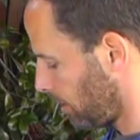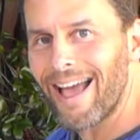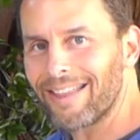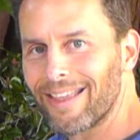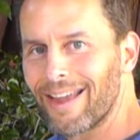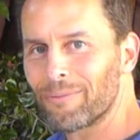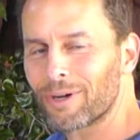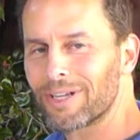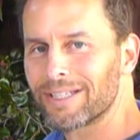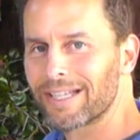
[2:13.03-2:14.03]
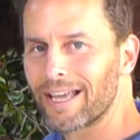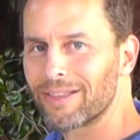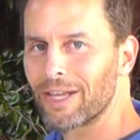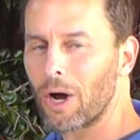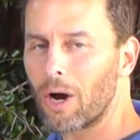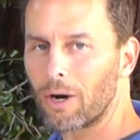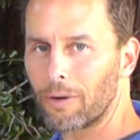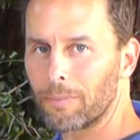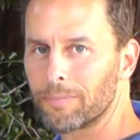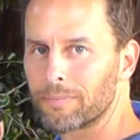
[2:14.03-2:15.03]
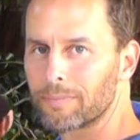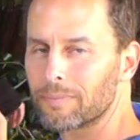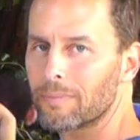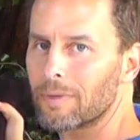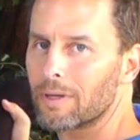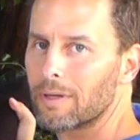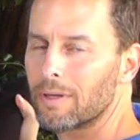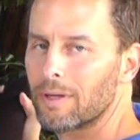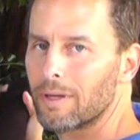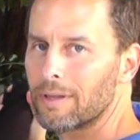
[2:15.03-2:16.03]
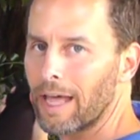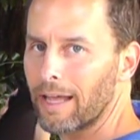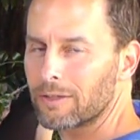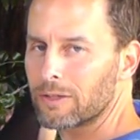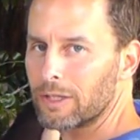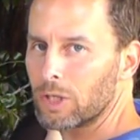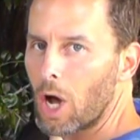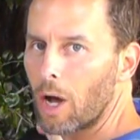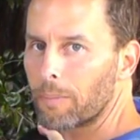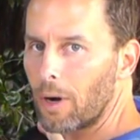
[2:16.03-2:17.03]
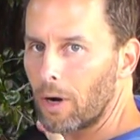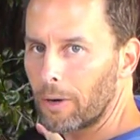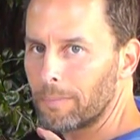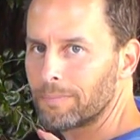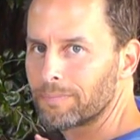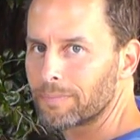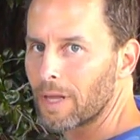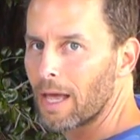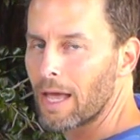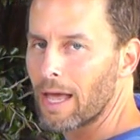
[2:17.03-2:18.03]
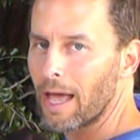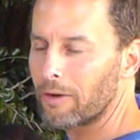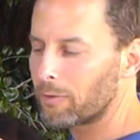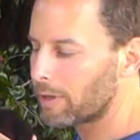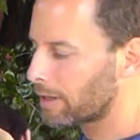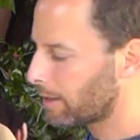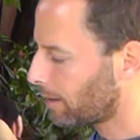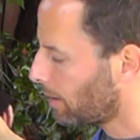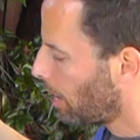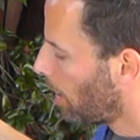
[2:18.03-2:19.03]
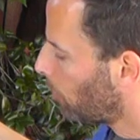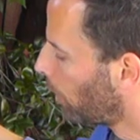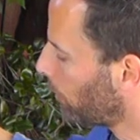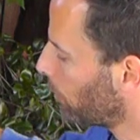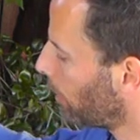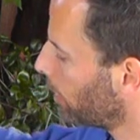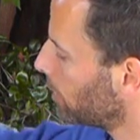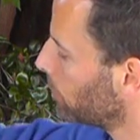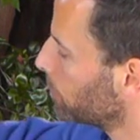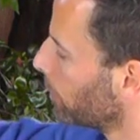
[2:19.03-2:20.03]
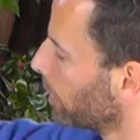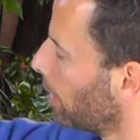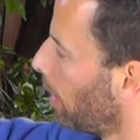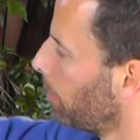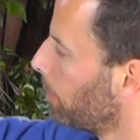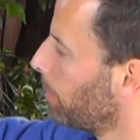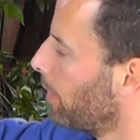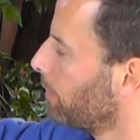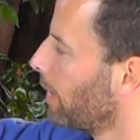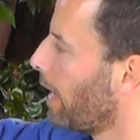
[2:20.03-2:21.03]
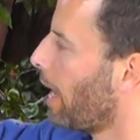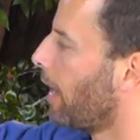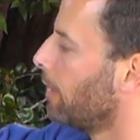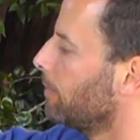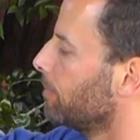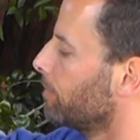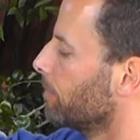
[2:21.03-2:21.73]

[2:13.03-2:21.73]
And then we're going to take the arm, that's the top arm, and really what we want to do is bring it up above the head